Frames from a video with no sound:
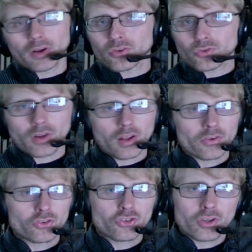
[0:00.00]

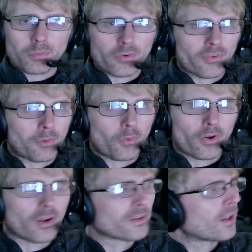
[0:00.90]
$100 cheaper
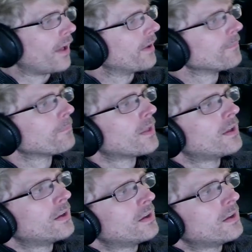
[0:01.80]
somewhere online.
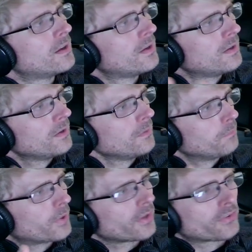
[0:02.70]

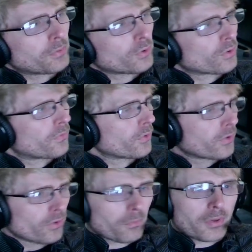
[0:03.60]
But it's a beautiful
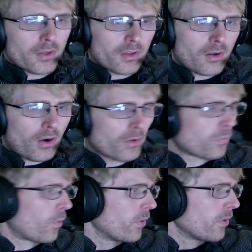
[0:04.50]
European
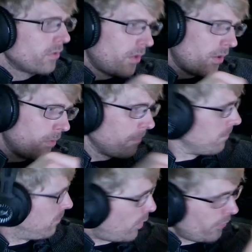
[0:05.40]
hardwood,
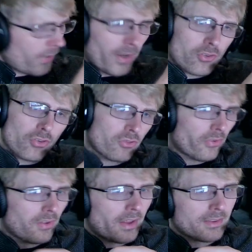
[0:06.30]
bolt action
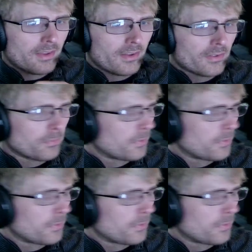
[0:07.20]
just like this,